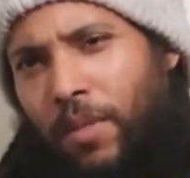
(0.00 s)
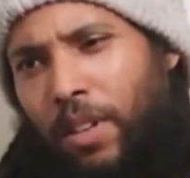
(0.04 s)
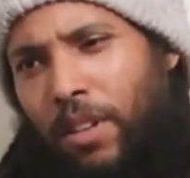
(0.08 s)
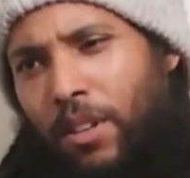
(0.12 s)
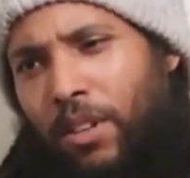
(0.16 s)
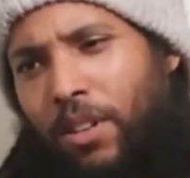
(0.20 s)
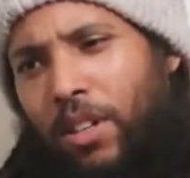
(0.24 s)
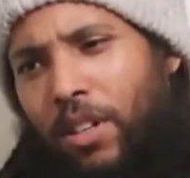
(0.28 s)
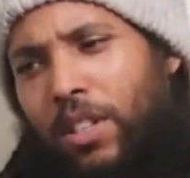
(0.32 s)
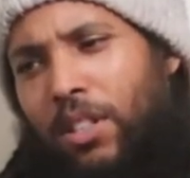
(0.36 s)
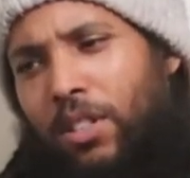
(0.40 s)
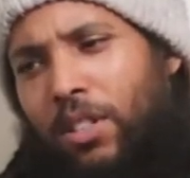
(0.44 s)

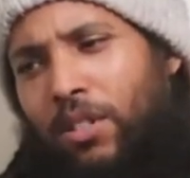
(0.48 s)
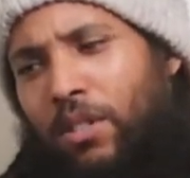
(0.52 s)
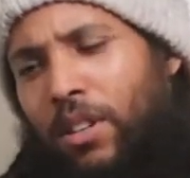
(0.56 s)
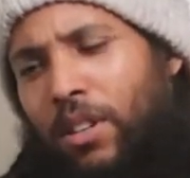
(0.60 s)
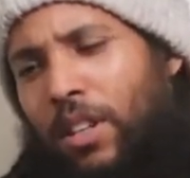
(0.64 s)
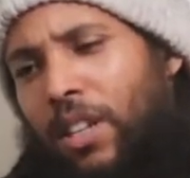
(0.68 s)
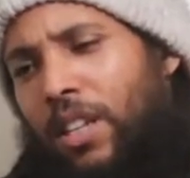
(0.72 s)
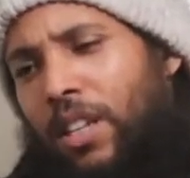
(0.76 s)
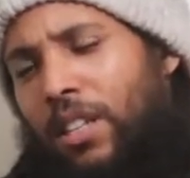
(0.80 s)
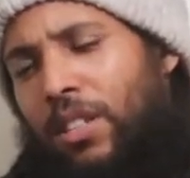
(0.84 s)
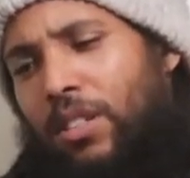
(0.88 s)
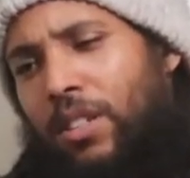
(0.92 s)
Because
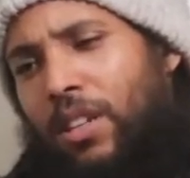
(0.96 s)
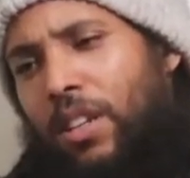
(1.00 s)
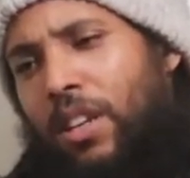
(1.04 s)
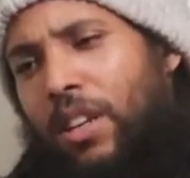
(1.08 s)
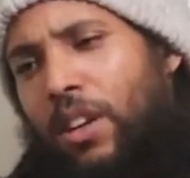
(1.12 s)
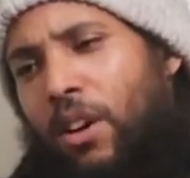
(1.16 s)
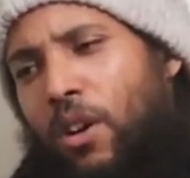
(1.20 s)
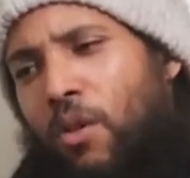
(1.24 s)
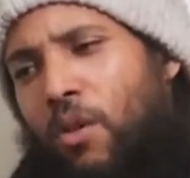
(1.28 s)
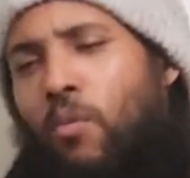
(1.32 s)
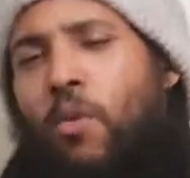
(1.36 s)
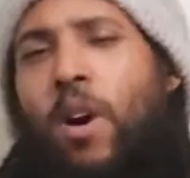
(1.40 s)
it's
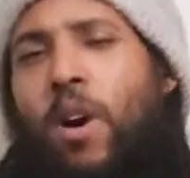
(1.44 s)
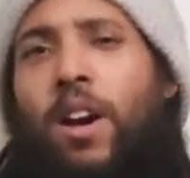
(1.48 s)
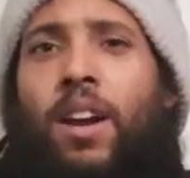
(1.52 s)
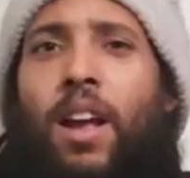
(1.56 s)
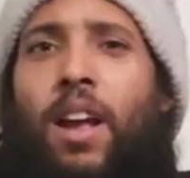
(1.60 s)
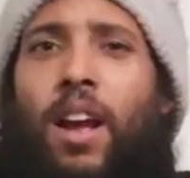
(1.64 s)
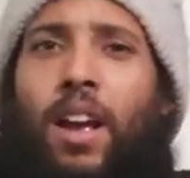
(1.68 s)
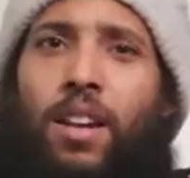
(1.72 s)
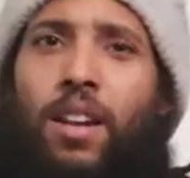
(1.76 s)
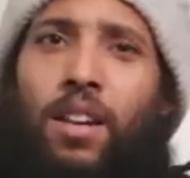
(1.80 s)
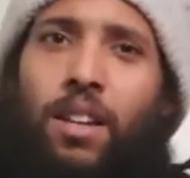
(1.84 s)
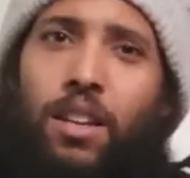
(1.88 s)
on
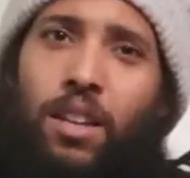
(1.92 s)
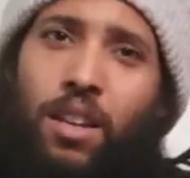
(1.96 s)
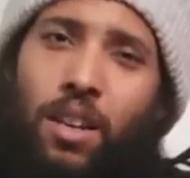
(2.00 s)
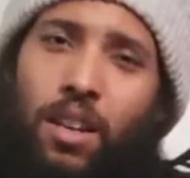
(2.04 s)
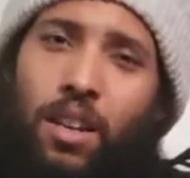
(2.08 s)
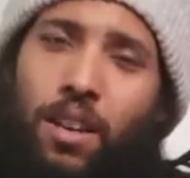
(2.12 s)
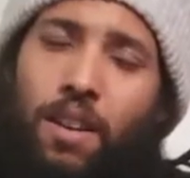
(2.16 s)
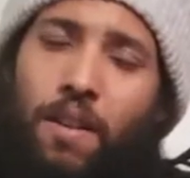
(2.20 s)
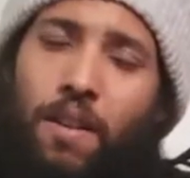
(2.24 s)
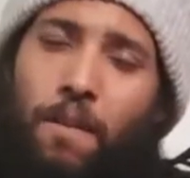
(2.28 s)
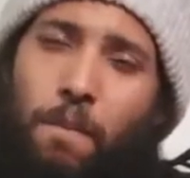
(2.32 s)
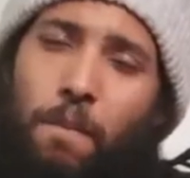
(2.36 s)
one hand,
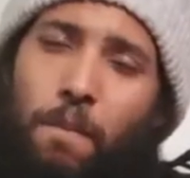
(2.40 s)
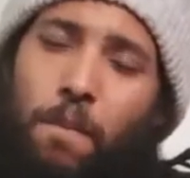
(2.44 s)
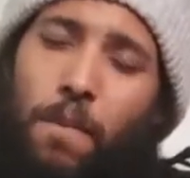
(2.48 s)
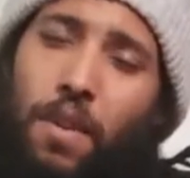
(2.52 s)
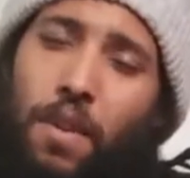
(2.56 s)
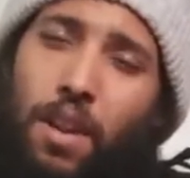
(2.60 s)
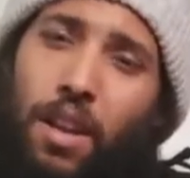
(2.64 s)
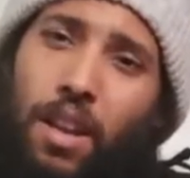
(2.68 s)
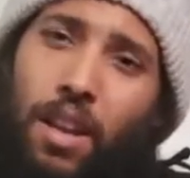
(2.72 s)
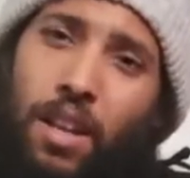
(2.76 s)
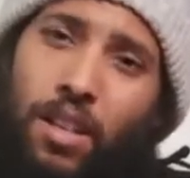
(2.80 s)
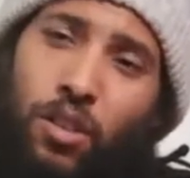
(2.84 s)

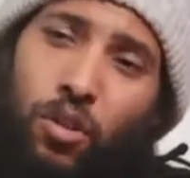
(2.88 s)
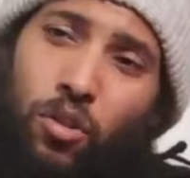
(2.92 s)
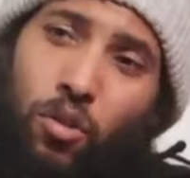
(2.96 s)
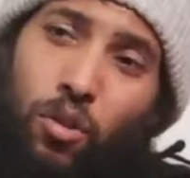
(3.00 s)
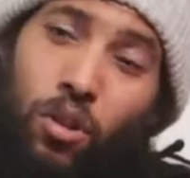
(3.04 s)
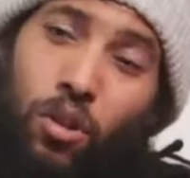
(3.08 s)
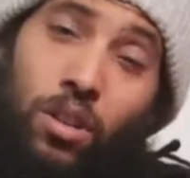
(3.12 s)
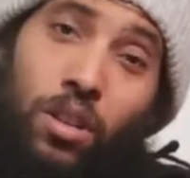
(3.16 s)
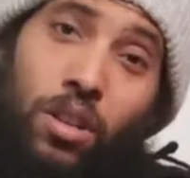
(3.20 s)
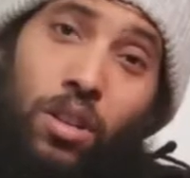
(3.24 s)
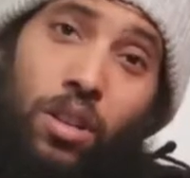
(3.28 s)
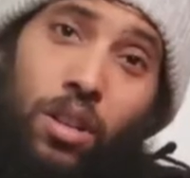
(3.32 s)
it's
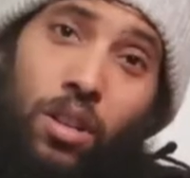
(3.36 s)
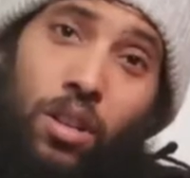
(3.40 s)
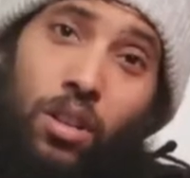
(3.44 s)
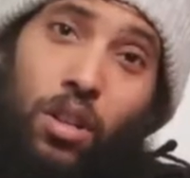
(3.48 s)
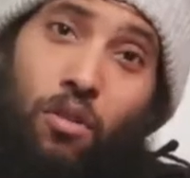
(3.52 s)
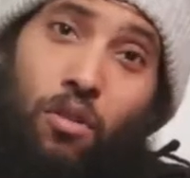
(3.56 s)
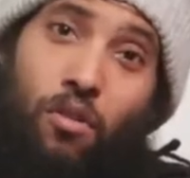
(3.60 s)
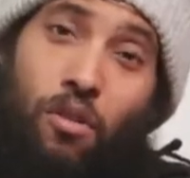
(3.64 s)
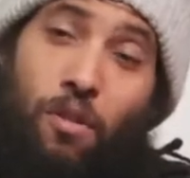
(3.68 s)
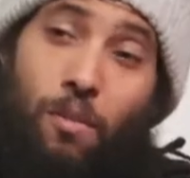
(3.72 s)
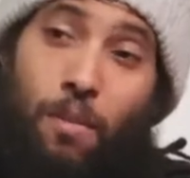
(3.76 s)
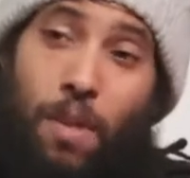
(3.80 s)
good
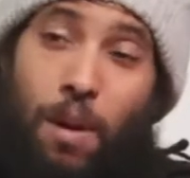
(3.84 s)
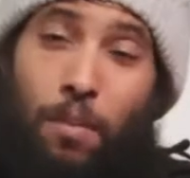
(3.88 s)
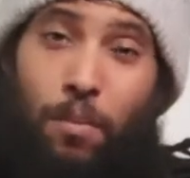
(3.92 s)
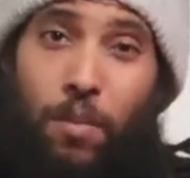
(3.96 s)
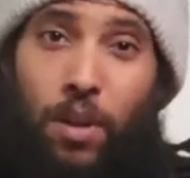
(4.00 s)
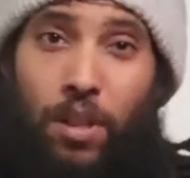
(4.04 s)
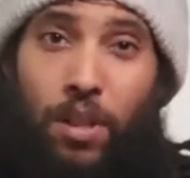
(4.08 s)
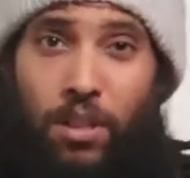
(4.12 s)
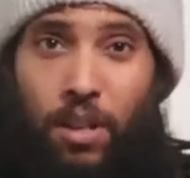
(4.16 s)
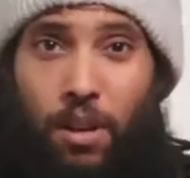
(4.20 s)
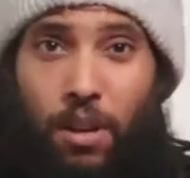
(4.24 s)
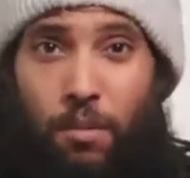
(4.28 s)
to
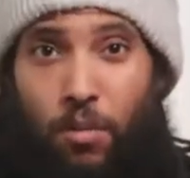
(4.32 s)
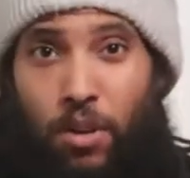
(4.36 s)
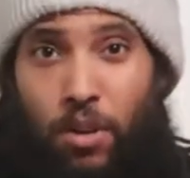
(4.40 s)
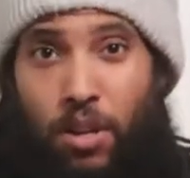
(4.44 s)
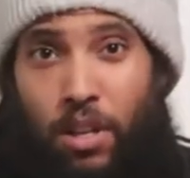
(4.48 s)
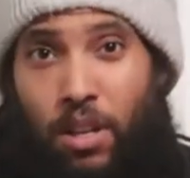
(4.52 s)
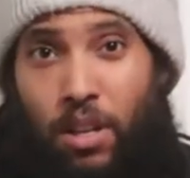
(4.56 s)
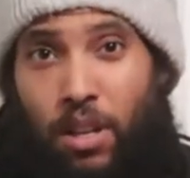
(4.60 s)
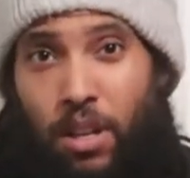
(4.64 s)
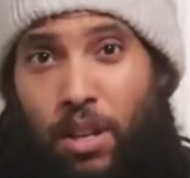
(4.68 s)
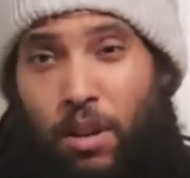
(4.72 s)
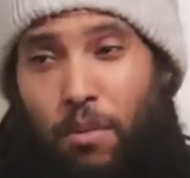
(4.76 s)
remember
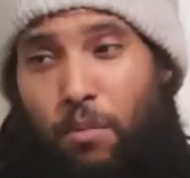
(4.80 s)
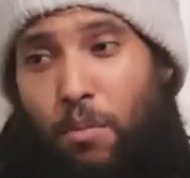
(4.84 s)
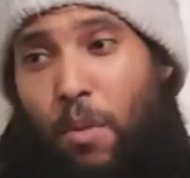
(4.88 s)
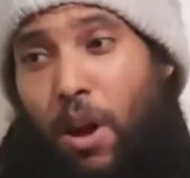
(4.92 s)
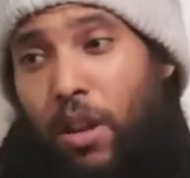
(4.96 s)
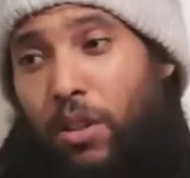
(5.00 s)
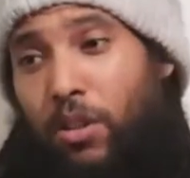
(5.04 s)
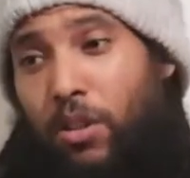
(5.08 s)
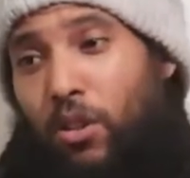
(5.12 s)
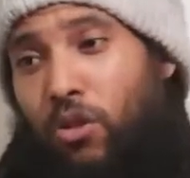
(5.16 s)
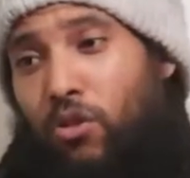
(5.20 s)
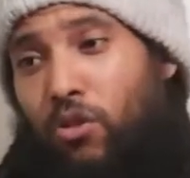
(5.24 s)
somebody,
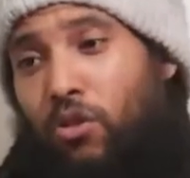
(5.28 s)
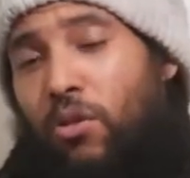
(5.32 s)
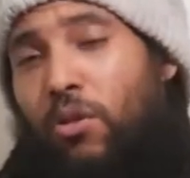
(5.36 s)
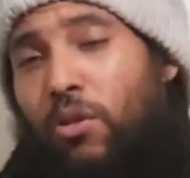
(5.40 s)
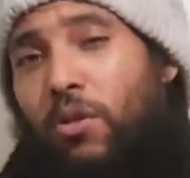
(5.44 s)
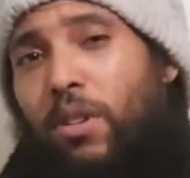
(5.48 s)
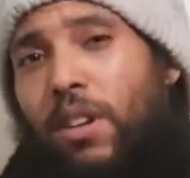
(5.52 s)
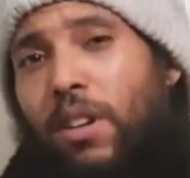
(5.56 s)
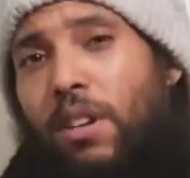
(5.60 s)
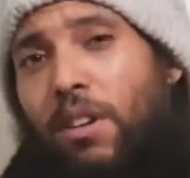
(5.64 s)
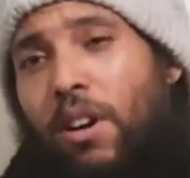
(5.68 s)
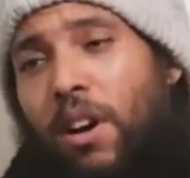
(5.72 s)
but to
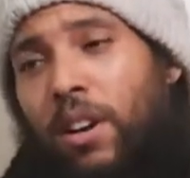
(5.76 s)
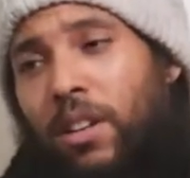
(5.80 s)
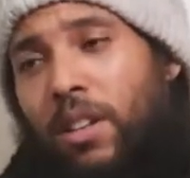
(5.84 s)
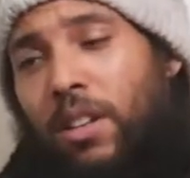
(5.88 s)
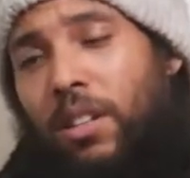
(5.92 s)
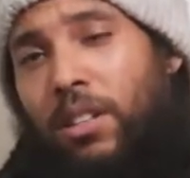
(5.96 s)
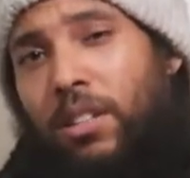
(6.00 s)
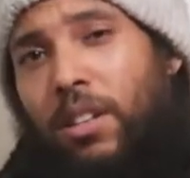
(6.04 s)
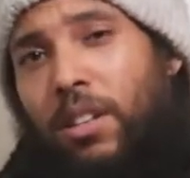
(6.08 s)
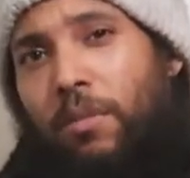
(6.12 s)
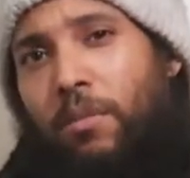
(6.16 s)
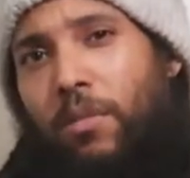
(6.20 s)
truly
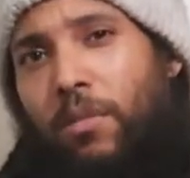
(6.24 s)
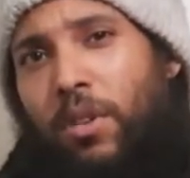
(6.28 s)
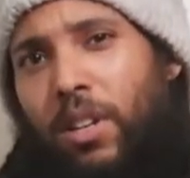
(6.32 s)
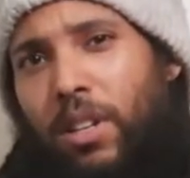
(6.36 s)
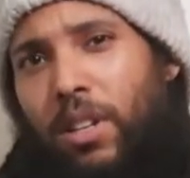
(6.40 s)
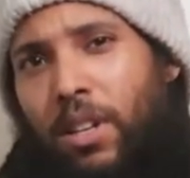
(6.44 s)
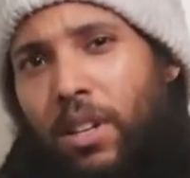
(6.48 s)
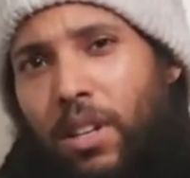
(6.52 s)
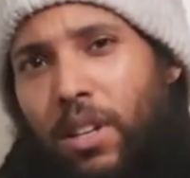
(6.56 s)
honor somebody,